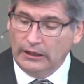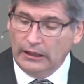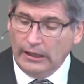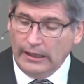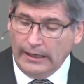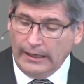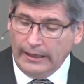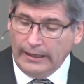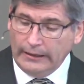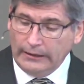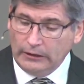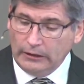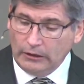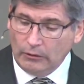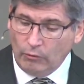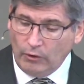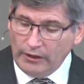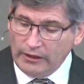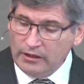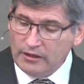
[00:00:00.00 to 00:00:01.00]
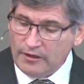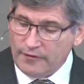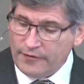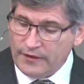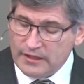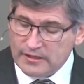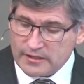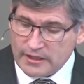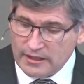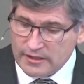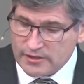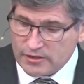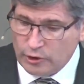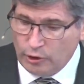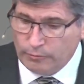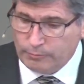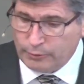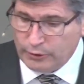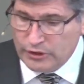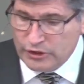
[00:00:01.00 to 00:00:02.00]
and one of the things that I so
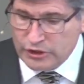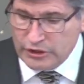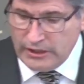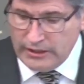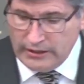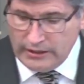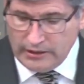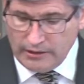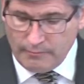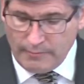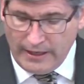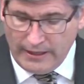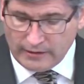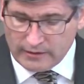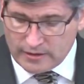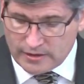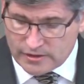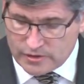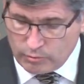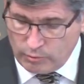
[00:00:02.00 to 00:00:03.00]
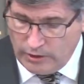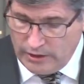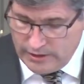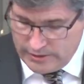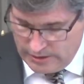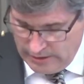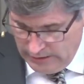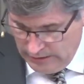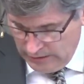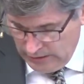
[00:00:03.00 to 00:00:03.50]
appreciated about this was